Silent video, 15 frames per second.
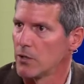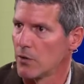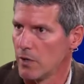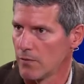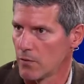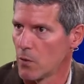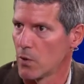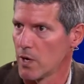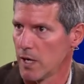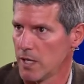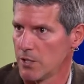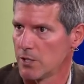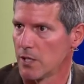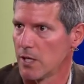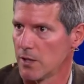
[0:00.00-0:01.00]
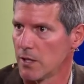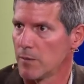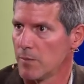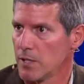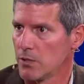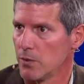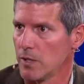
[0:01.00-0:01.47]
degree of coordination I think
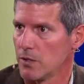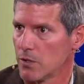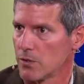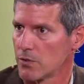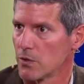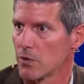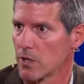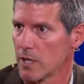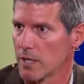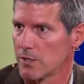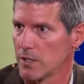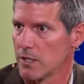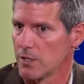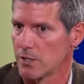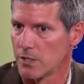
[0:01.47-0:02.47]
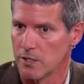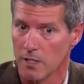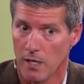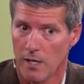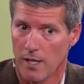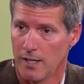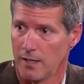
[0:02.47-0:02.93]
between those organizations.
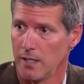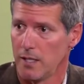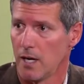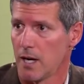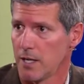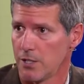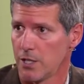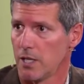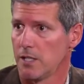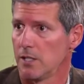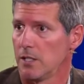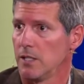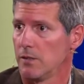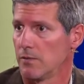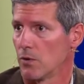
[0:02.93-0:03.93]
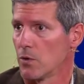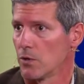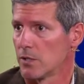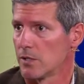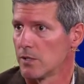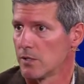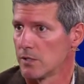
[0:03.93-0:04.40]
The IJC of
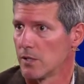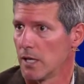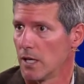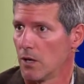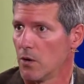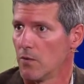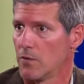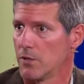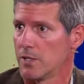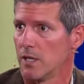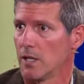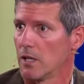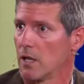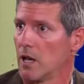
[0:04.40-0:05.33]
course is uh, overseeing a